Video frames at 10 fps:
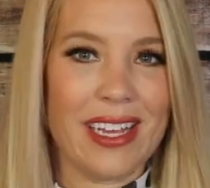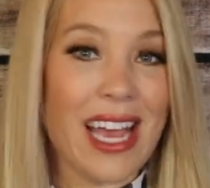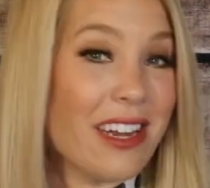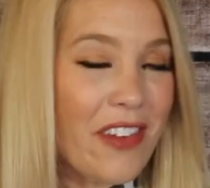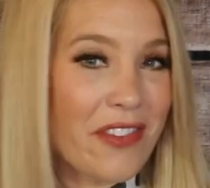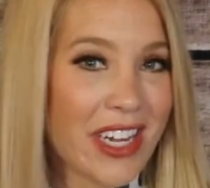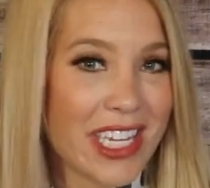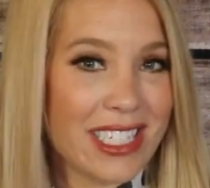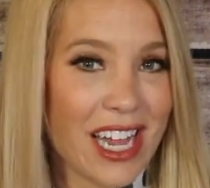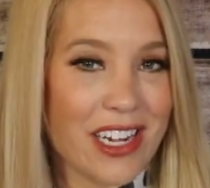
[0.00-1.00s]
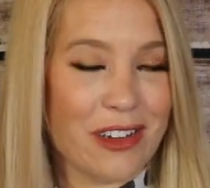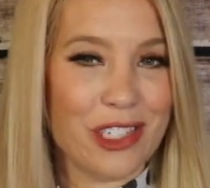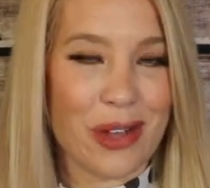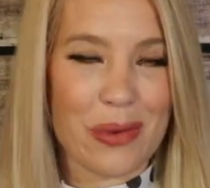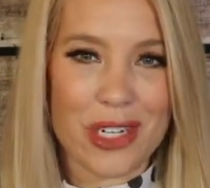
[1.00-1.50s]
Kind of a funny side
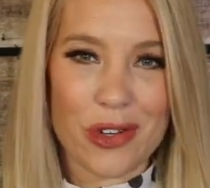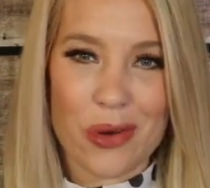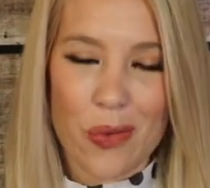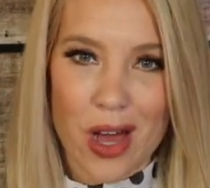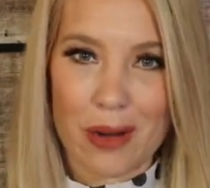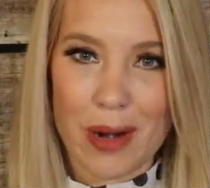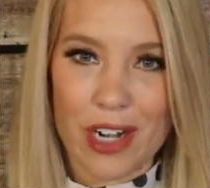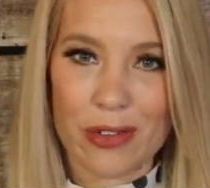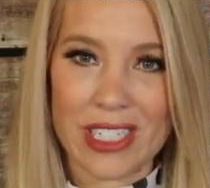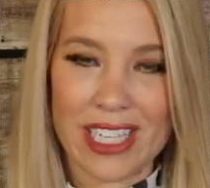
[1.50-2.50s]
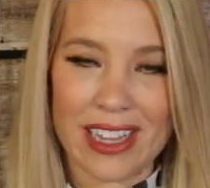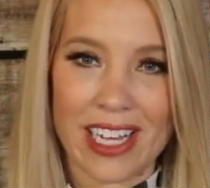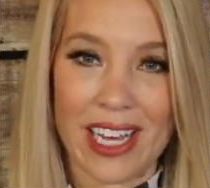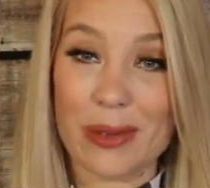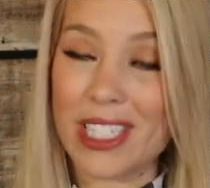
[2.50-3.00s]
note, so I went to a water park
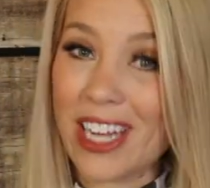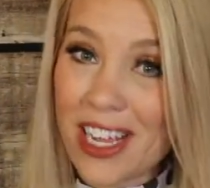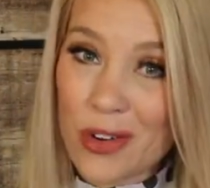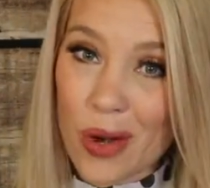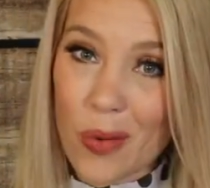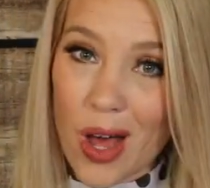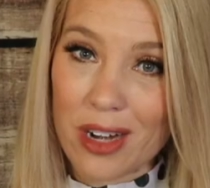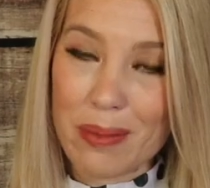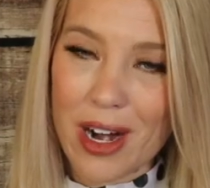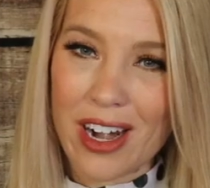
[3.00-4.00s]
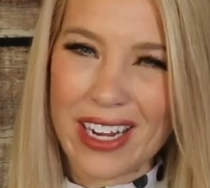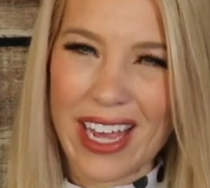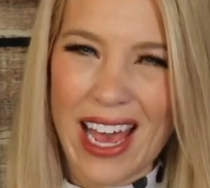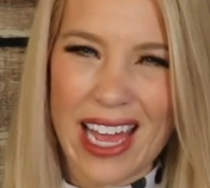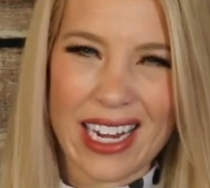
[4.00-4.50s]
recently. It was an indoor water park.
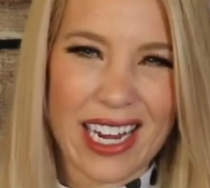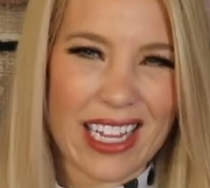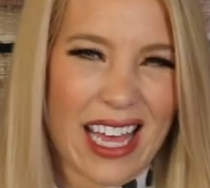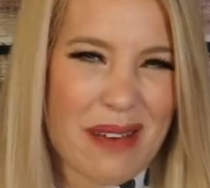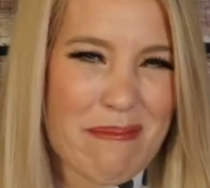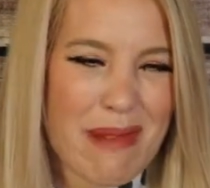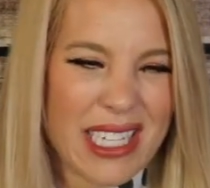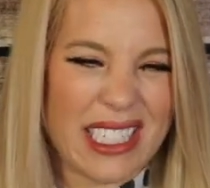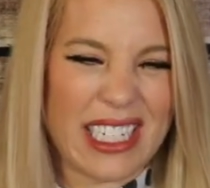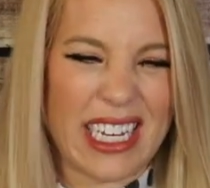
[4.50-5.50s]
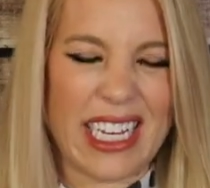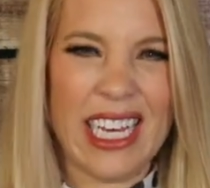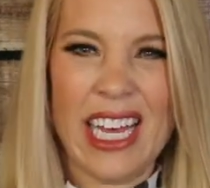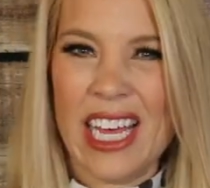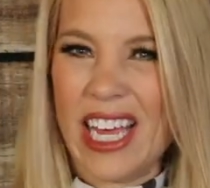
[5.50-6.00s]
It had kind of that musty
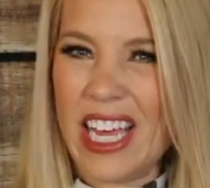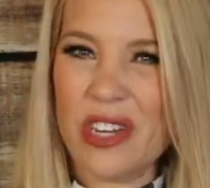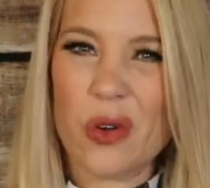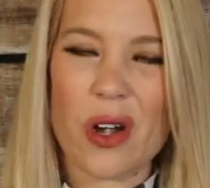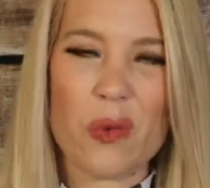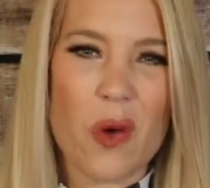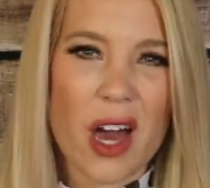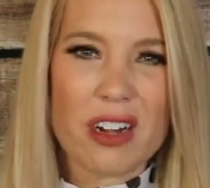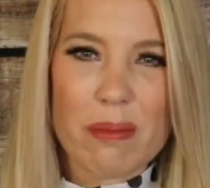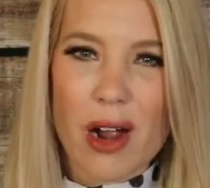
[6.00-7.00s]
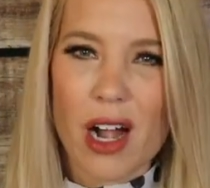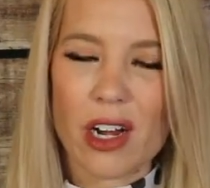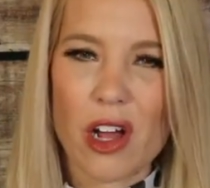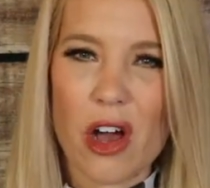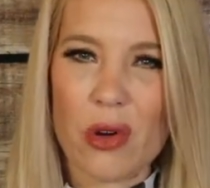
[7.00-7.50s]
indoor water
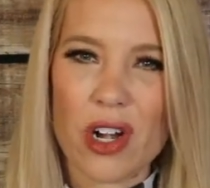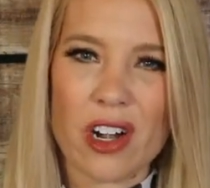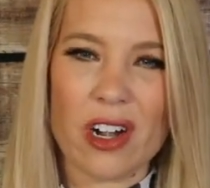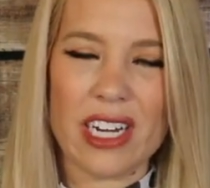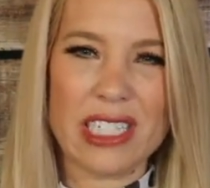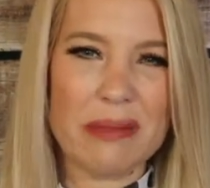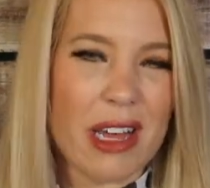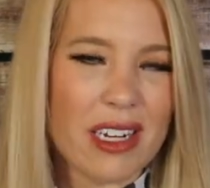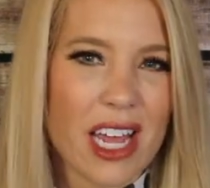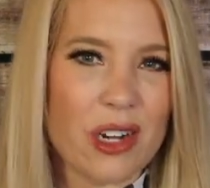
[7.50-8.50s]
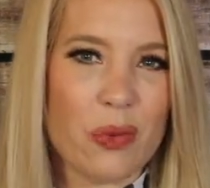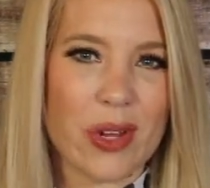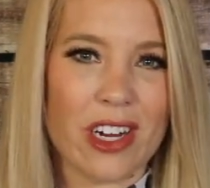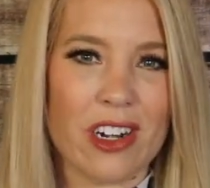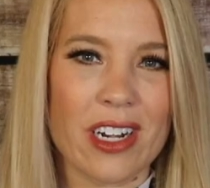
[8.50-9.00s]
park odor. It smelled kind of
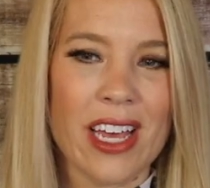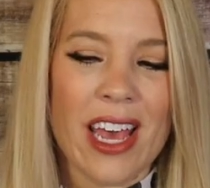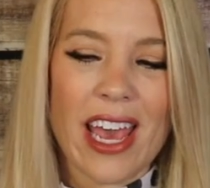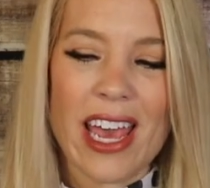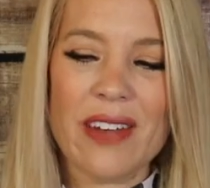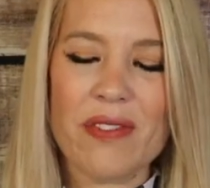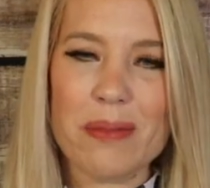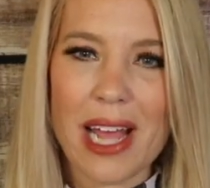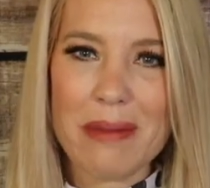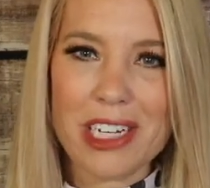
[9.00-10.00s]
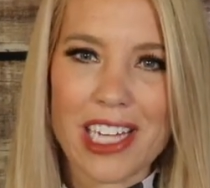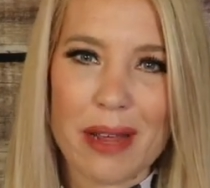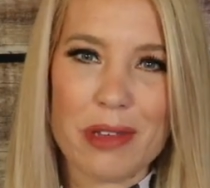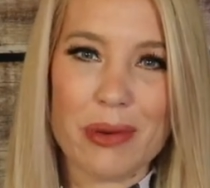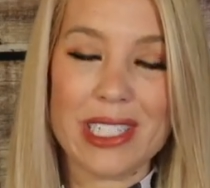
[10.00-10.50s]
weird, and from time to
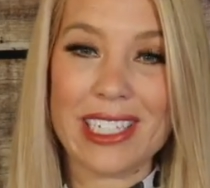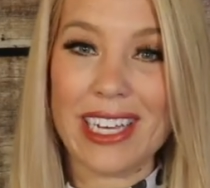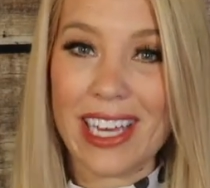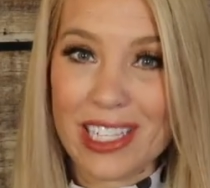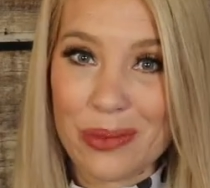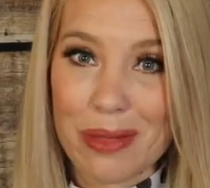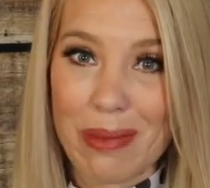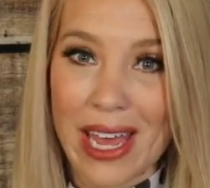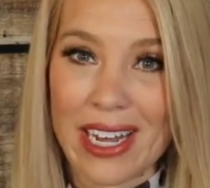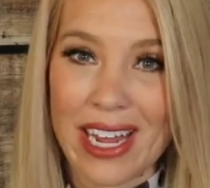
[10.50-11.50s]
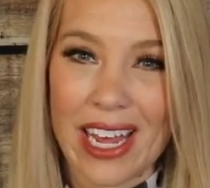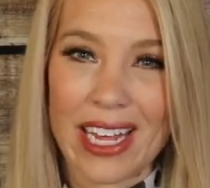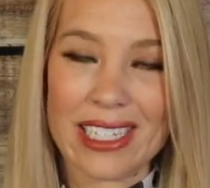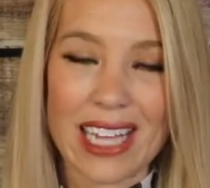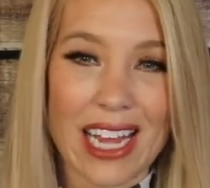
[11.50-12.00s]
time you would see kids with
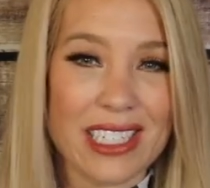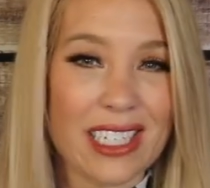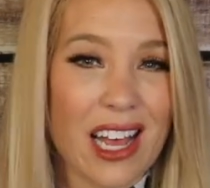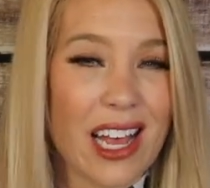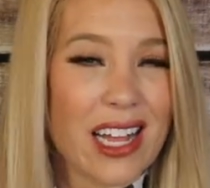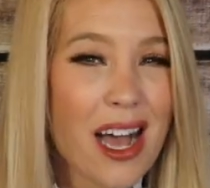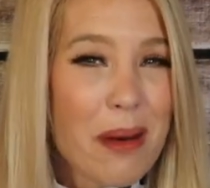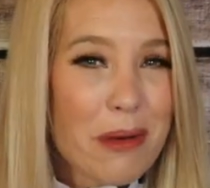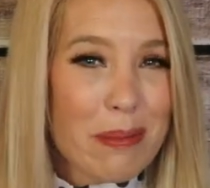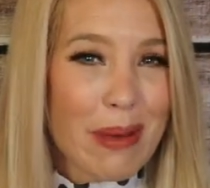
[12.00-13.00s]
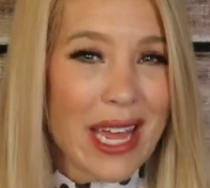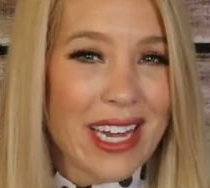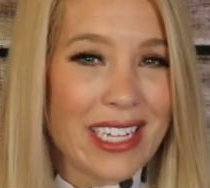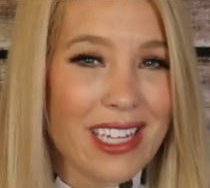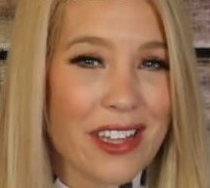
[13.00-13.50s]
Band-Aids. I saw a couple
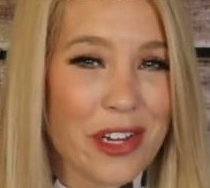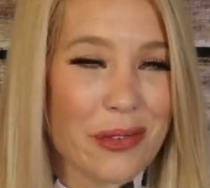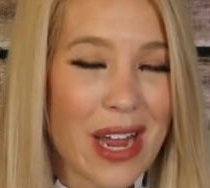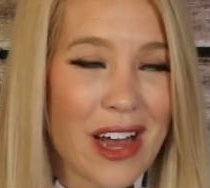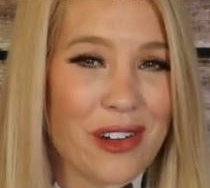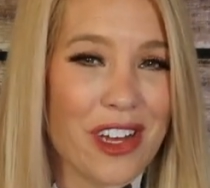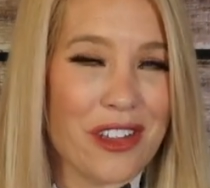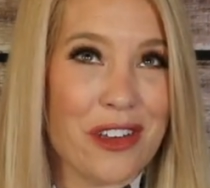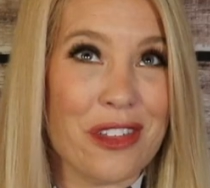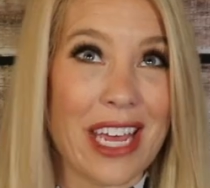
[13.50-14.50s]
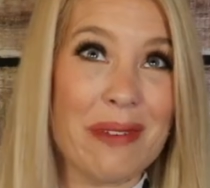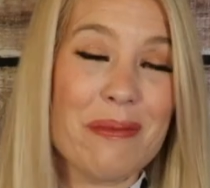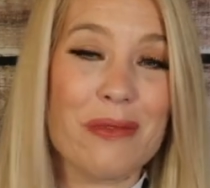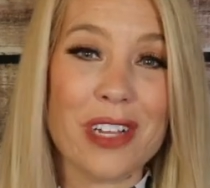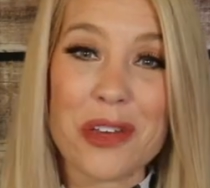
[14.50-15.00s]
Band-Aids on the ground, although they
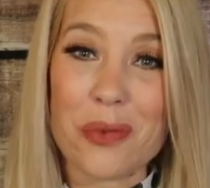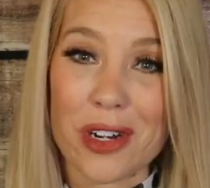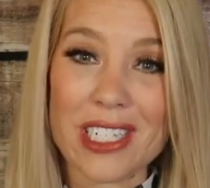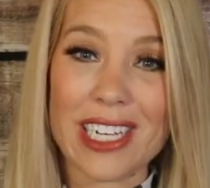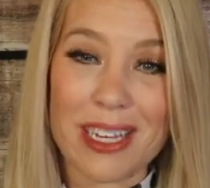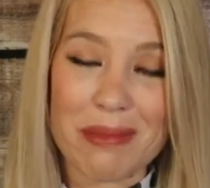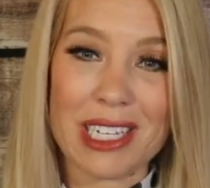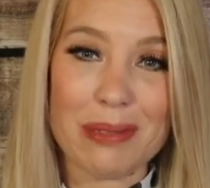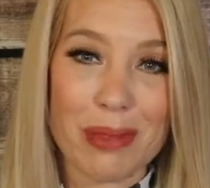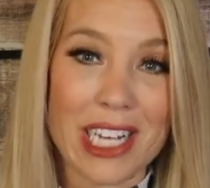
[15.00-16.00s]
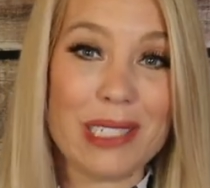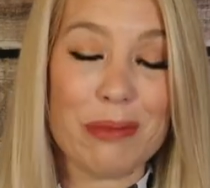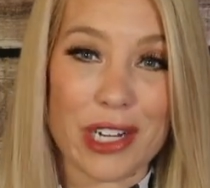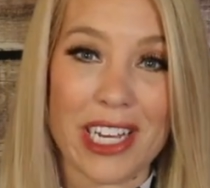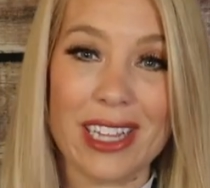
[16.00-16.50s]
really worked to keep this place
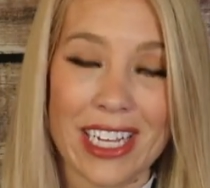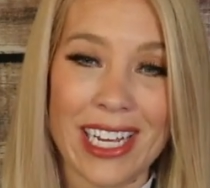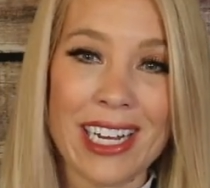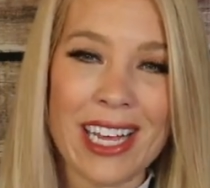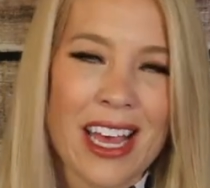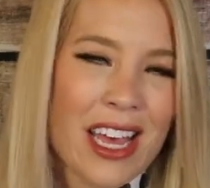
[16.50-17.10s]
pretty clean.